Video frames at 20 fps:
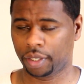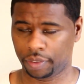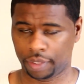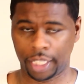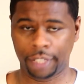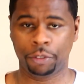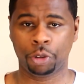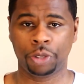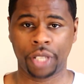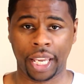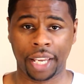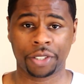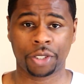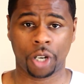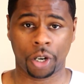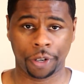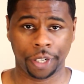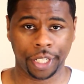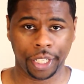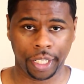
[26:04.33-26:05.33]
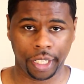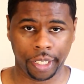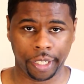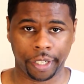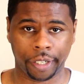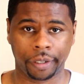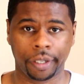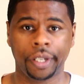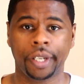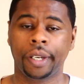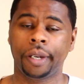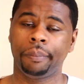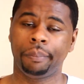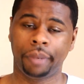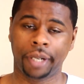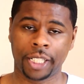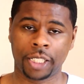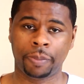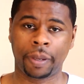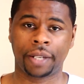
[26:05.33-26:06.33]
The evil day is already here,
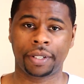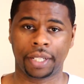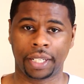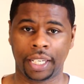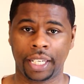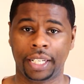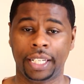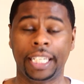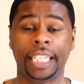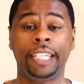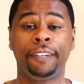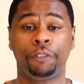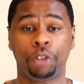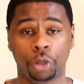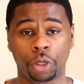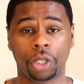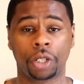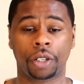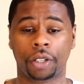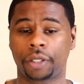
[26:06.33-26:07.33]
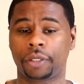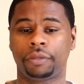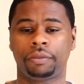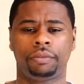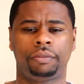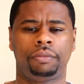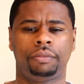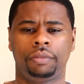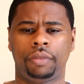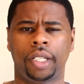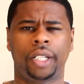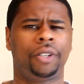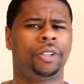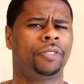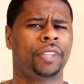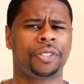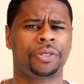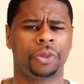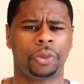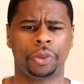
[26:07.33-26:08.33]
but it's about to get eviler. I don't know if
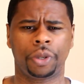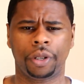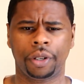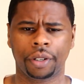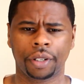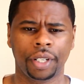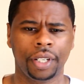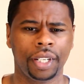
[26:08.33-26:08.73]
that's a word.